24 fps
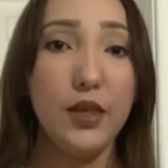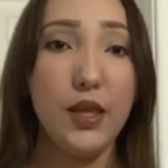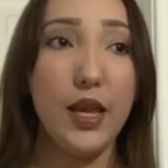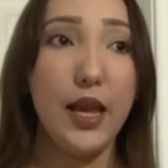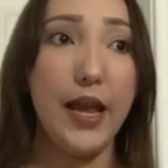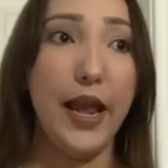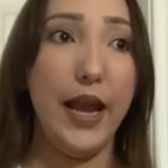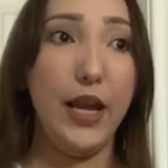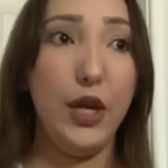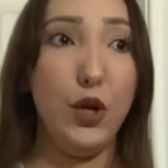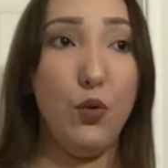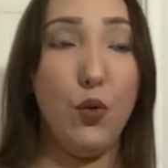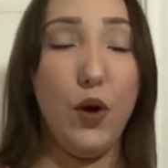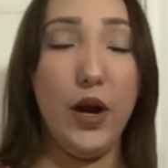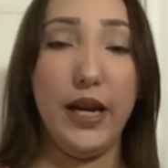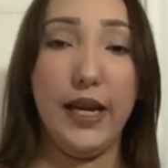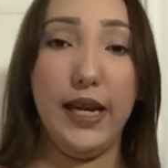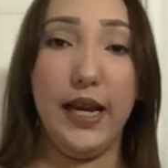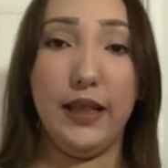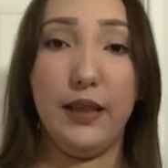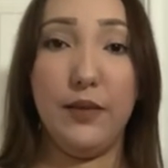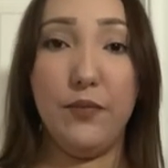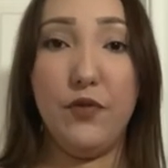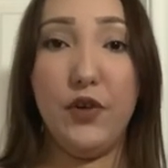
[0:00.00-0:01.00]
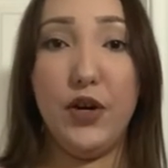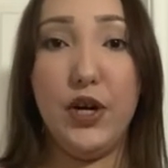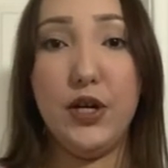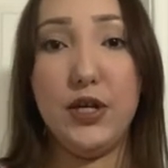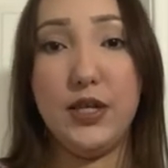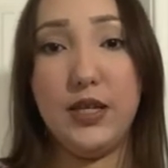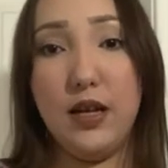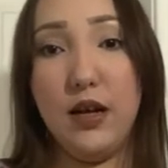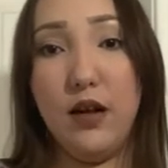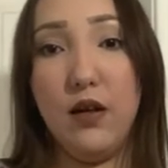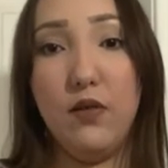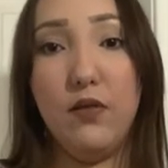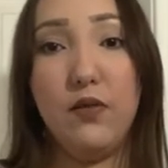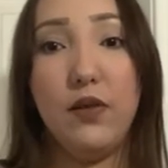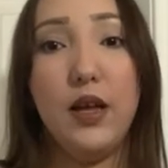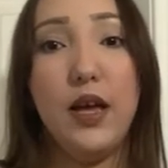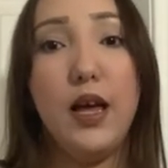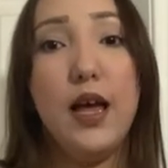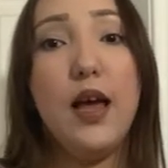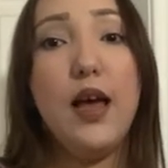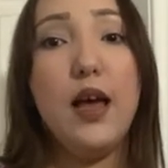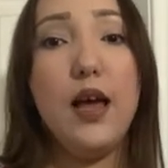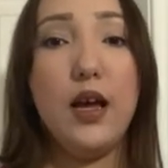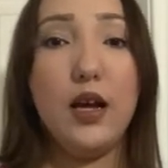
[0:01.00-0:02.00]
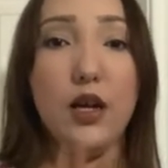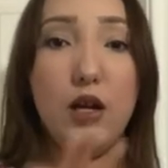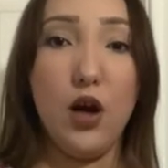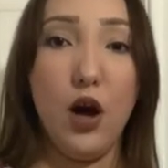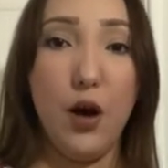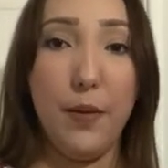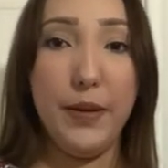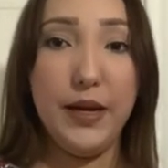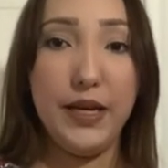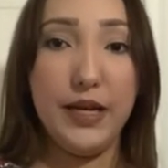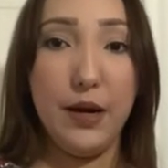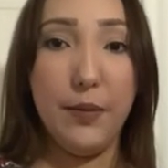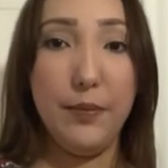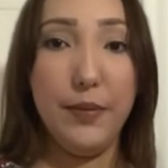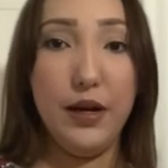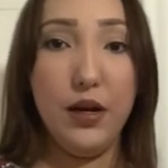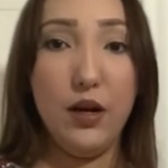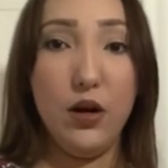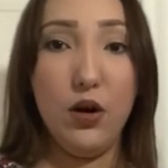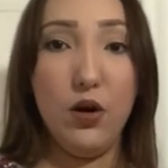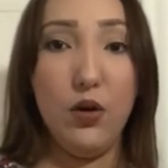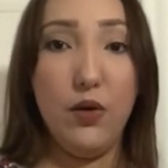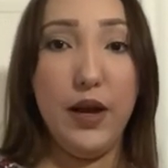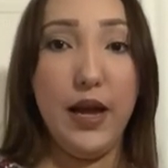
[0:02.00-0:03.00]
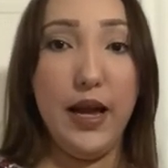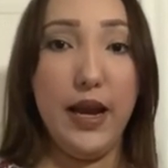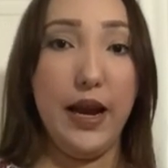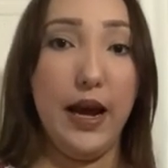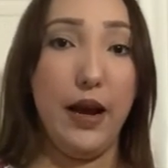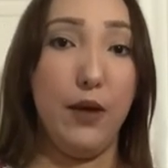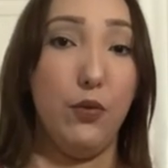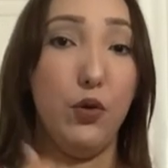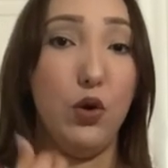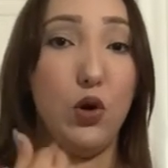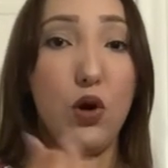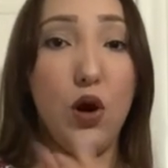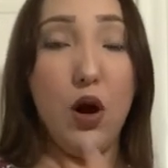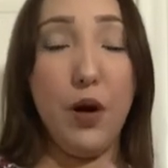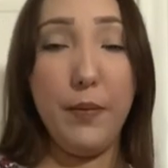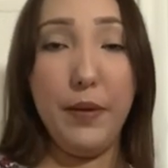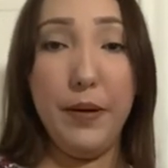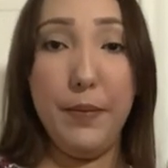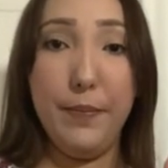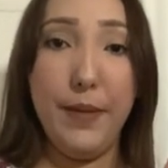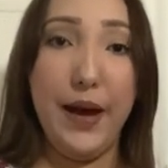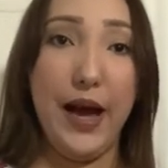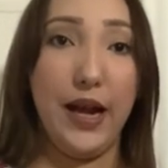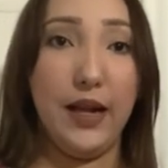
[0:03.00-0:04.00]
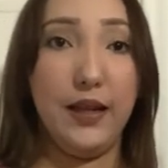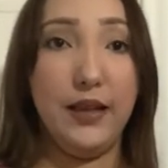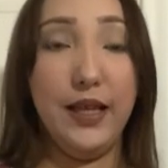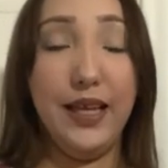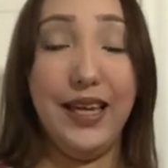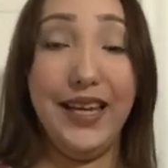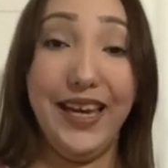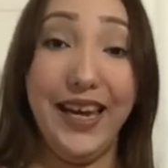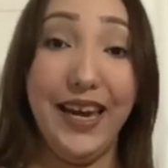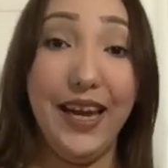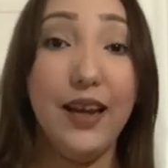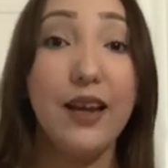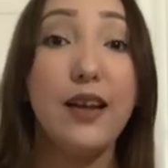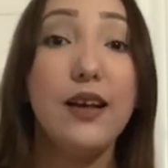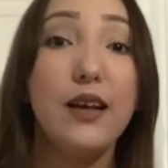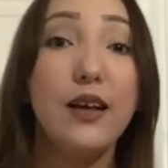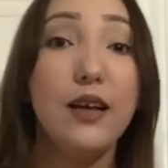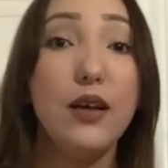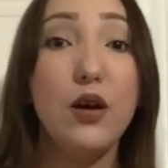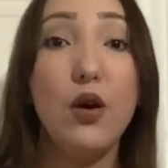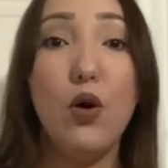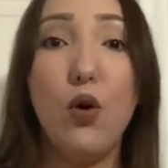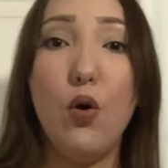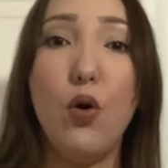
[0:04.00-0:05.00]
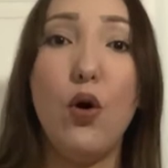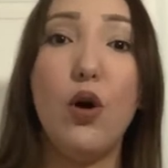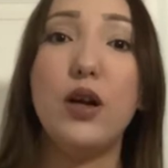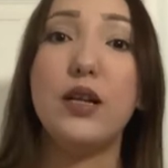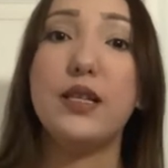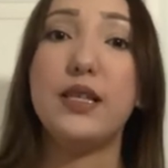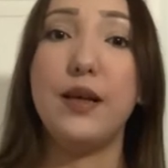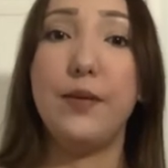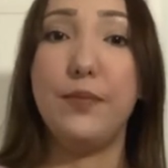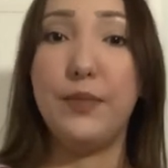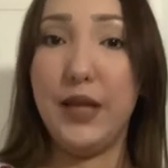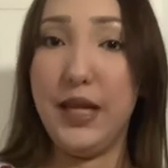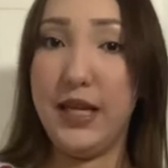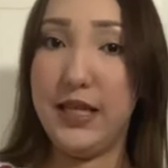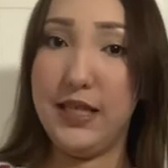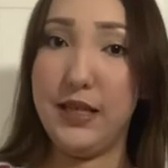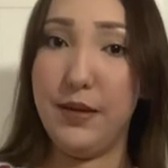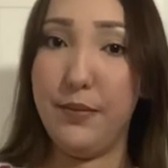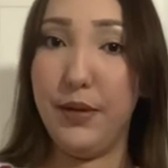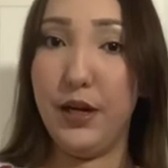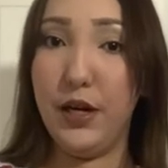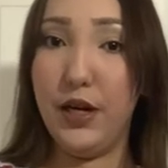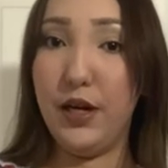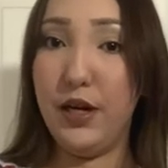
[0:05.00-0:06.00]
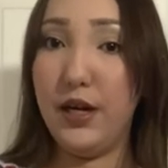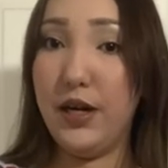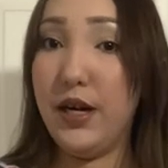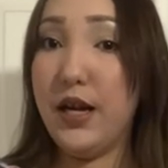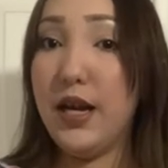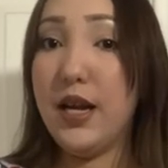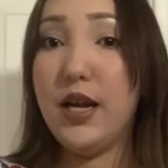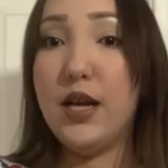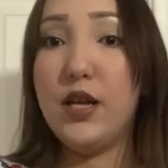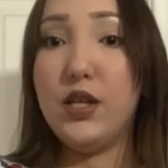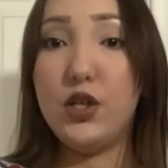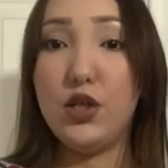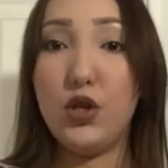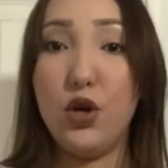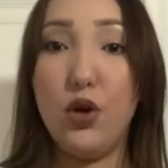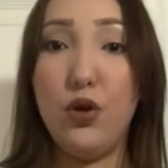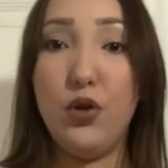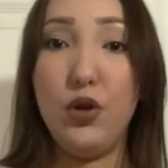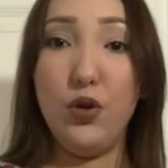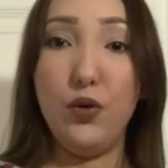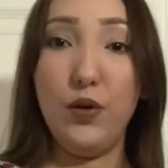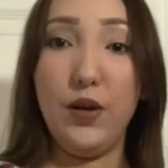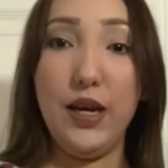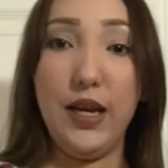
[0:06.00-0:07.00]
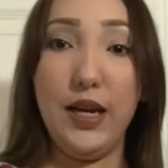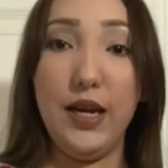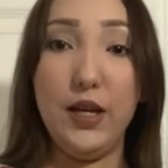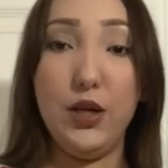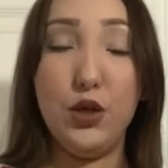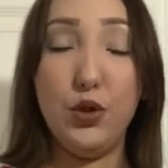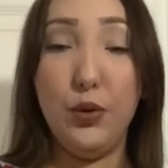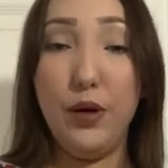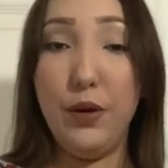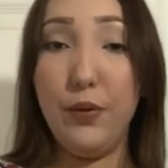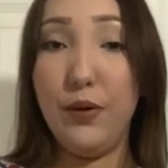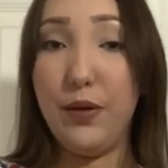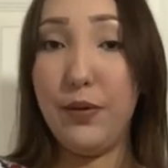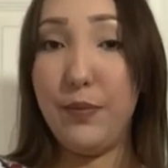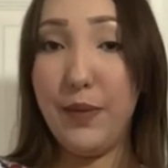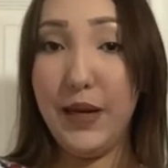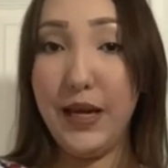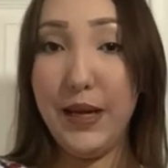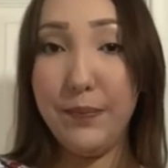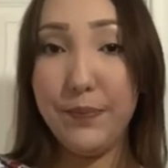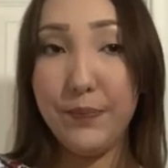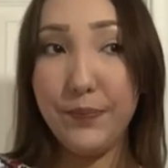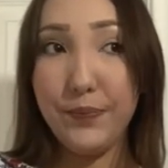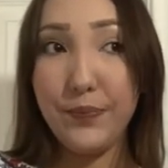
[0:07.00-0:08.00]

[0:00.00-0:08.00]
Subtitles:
and you want to get them for yourself, comment down below and I will comment back the link or something similar so you can twin with me